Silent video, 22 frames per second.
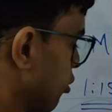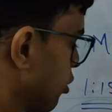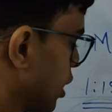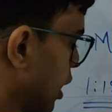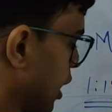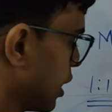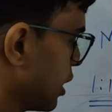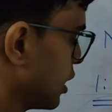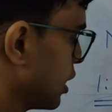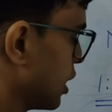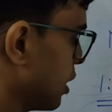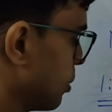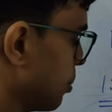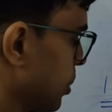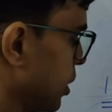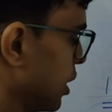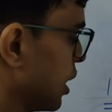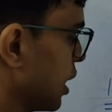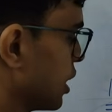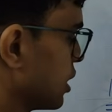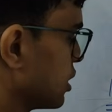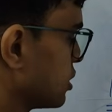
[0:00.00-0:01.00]
can keep
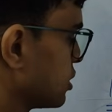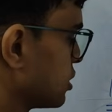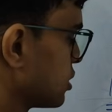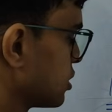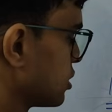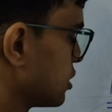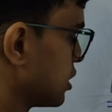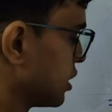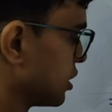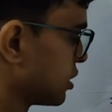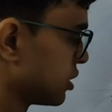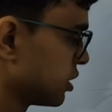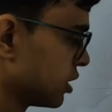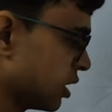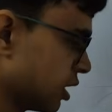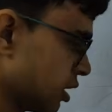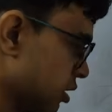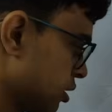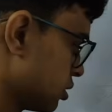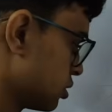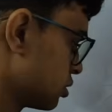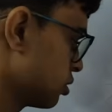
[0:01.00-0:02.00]
it as
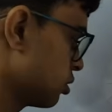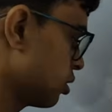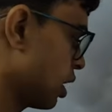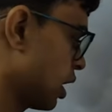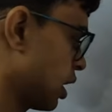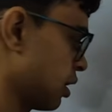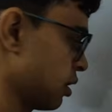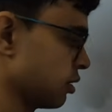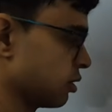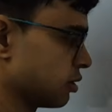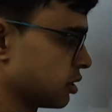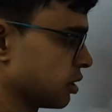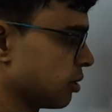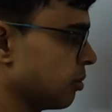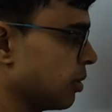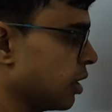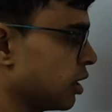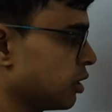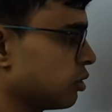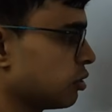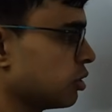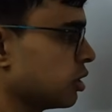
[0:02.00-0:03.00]
60 also, similar to